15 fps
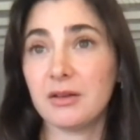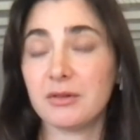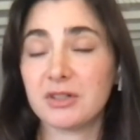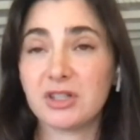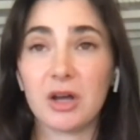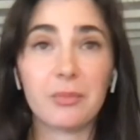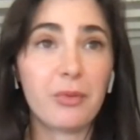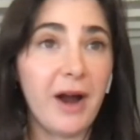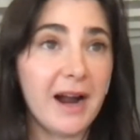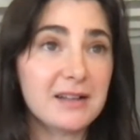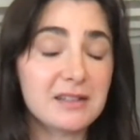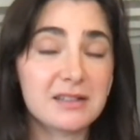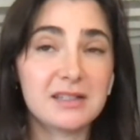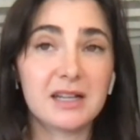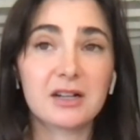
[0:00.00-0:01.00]
Start
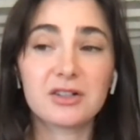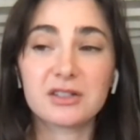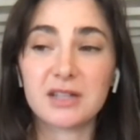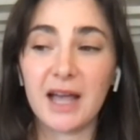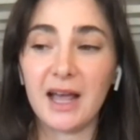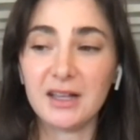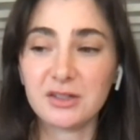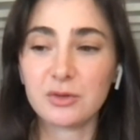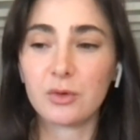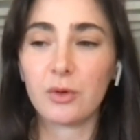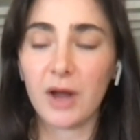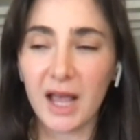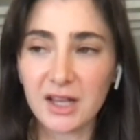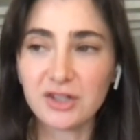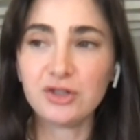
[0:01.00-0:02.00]
practicing because as
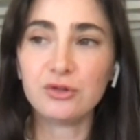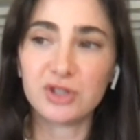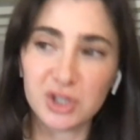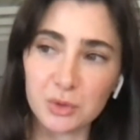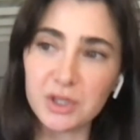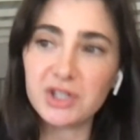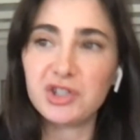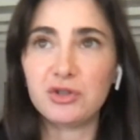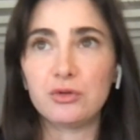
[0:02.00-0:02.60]
as you do it,